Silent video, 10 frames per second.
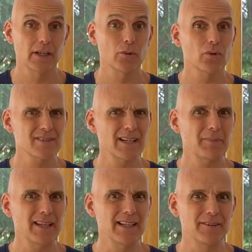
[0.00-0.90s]
What does that
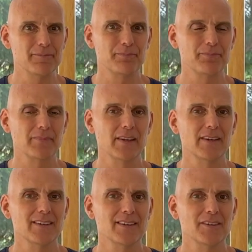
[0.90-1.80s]
mean?
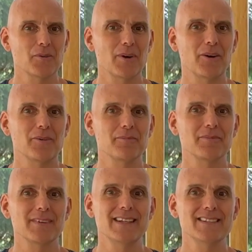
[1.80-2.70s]
Well,
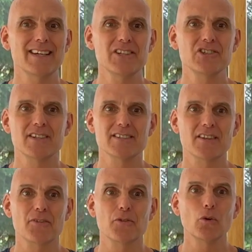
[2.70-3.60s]
intention is a
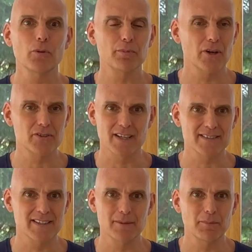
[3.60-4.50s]
thought process
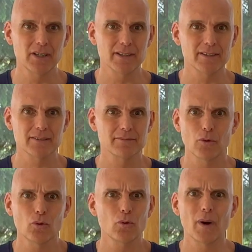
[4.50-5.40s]
in the mind,
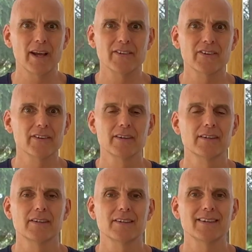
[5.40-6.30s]
always.
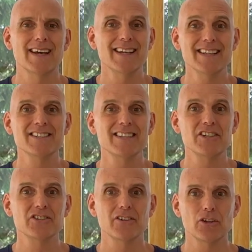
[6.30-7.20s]
Any
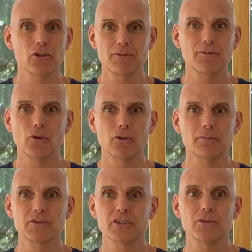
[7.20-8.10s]
intention that you
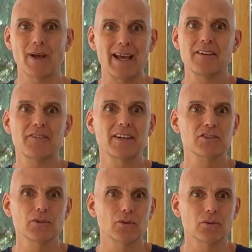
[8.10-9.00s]
form to do anything
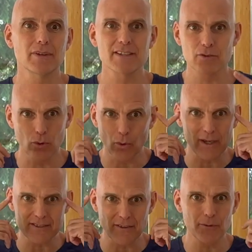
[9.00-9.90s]
at all is
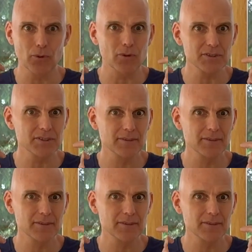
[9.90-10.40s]
always a thought.